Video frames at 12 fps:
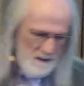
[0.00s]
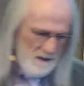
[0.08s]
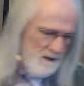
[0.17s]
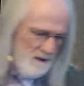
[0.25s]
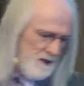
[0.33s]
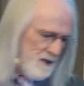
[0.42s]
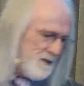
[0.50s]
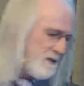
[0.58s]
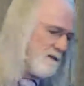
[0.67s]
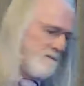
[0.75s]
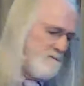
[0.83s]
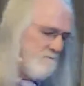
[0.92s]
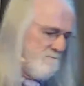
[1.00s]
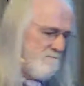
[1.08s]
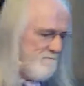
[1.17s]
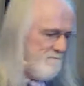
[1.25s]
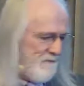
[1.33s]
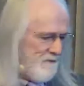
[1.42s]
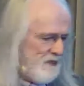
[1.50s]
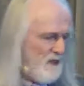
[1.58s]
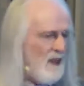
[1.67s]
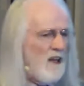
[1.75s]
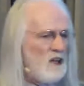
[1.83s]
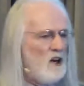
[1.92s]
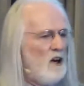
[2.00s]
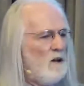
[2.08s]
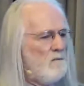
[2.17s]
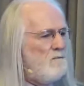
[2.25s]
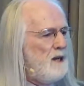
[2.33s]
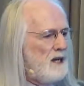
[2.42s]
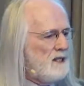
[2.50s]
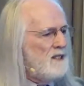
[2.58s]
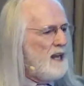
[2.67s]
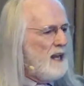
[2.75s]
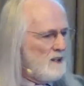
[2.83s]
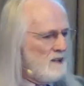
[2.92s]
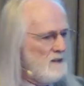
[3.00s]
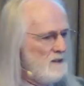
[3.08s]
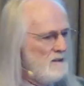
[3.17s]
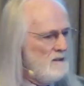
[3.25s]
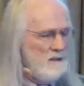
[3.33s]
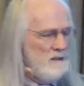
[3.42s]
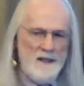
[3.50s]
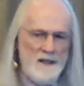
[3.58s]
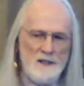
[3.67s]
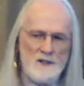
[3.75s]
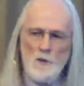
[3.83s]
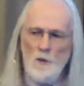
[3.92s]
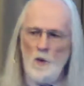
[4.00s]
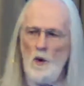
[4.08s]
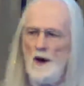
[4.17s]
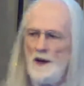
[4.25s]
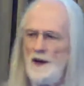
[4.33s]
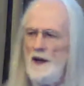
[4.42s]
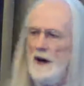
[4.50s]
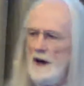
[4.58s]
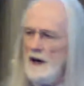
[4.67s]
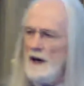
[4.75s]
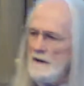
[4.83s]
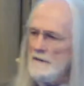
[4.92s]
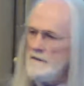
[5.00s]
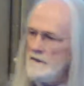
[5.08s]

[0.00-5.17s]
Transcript: this thing called big data is one of